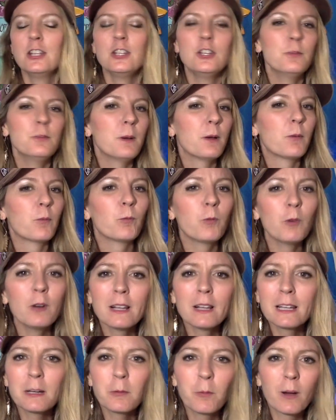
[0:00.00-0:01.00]
you've been
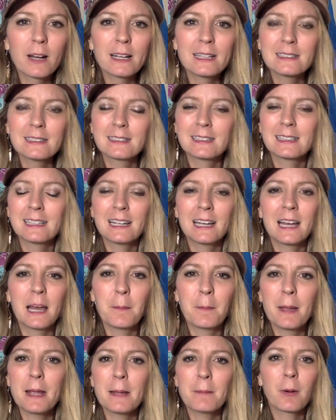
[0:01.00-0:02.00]
really wanting to get a
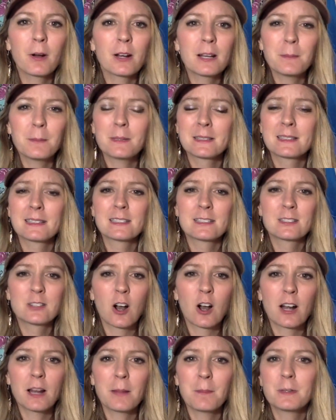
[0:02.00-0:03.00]
paint party business
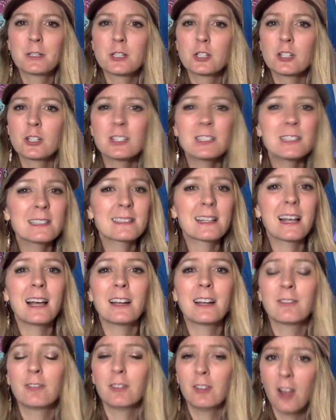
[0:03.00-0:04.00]
started, but you're just
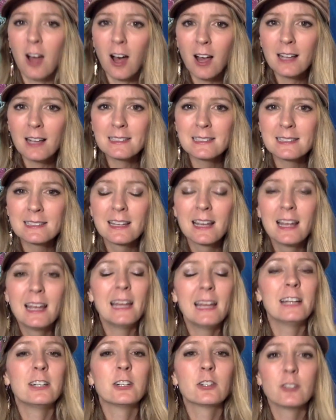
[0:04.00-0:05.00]
kind of lost
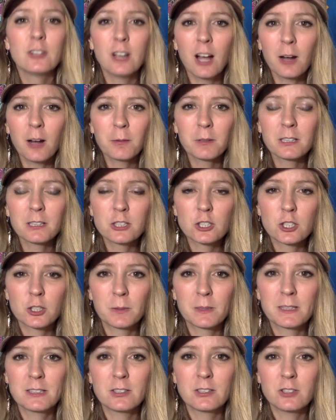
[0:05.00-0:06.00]
and you're not really sure
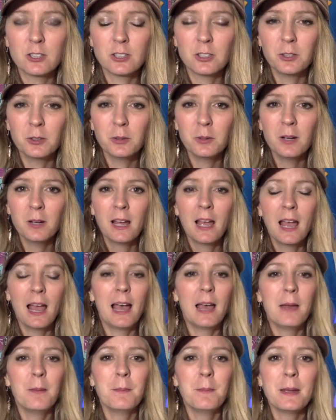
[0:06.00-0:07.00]
what to do,
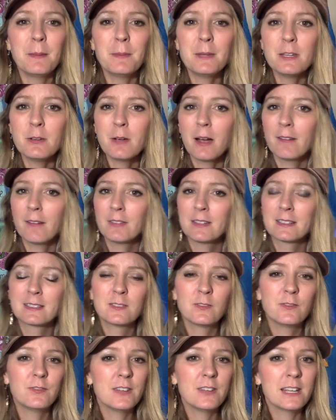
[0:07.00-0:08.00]
and maybe you have
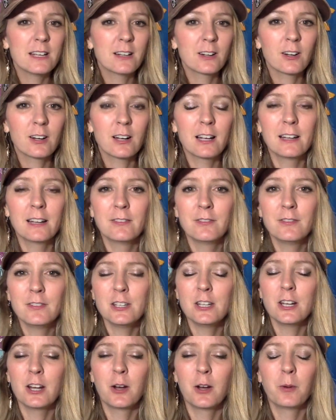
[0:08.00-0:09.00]
this fear of,
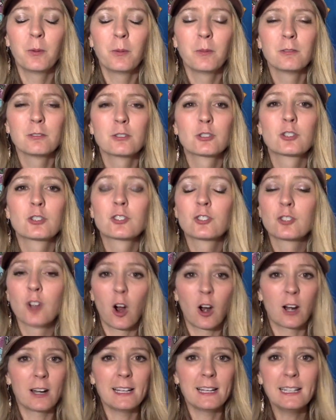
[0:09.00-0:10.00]
you know,
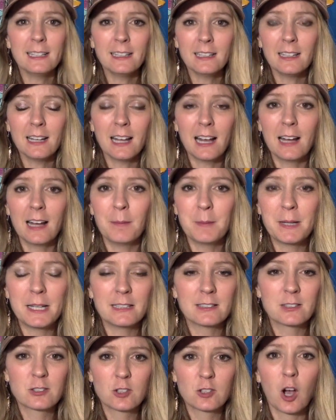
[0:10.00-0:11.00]
starting. I
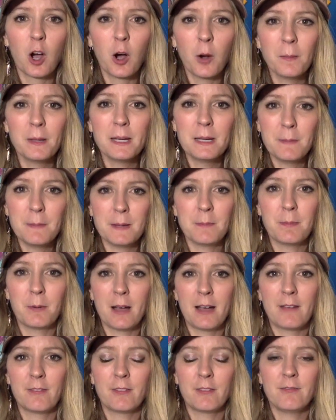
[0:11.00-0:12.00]
mean, so many people
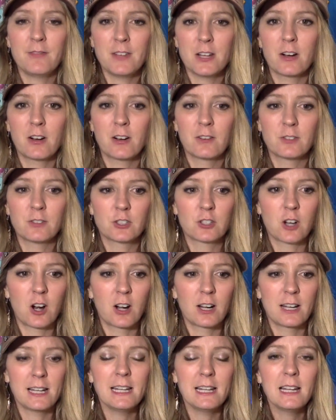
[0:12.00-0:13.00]
have a fear of
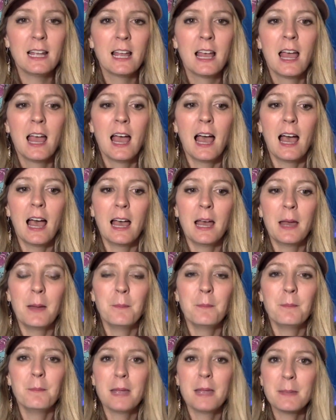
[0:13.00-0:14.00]
starting,
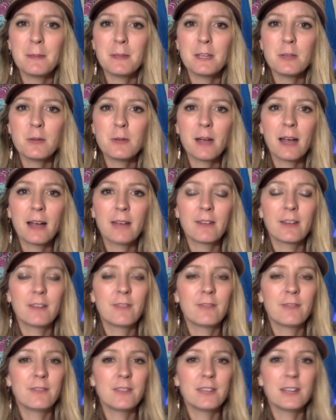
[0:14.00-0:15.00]
and maybe you have a
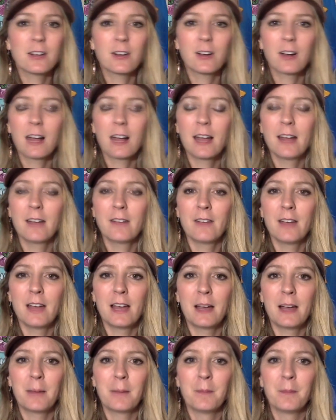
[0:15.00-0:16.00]
fear
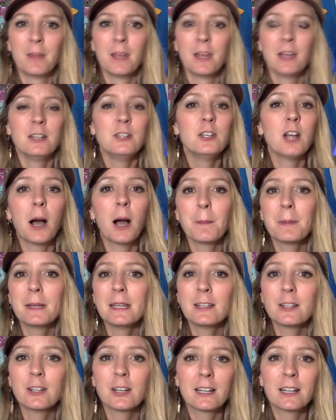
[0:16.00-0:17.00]
of not
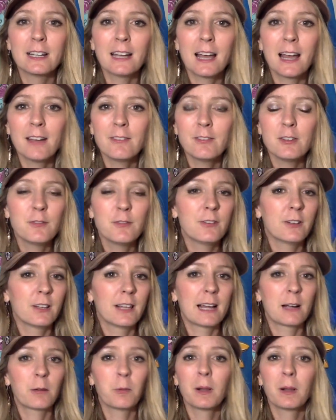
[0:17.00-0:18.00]
being good enough. You feel
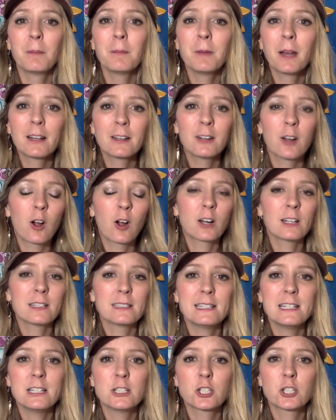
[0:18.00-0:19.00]
like, well, I'm not an art
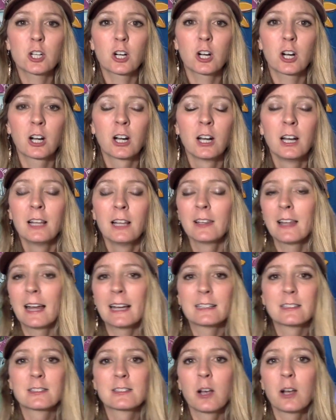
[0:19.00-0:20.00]
teacher
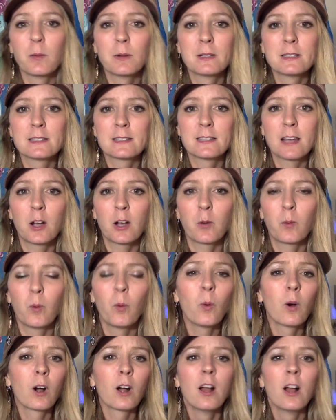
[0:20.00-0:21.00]
like so-and-so,
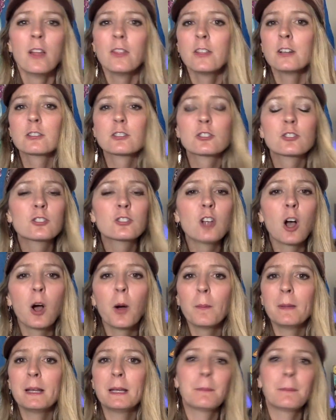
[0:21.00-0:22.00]
or there's so
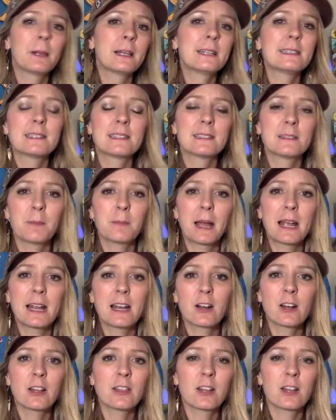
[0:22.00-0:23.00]
many places in my
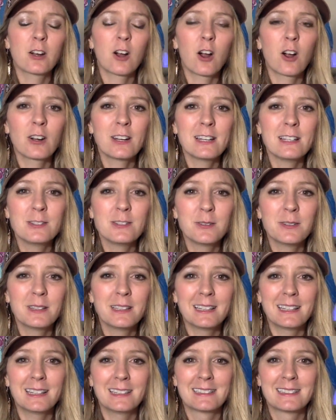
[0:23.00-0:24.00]
area that are already doing
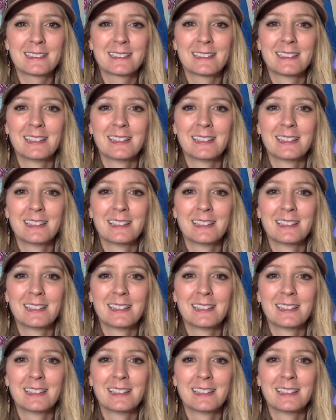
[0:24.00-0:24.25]
this.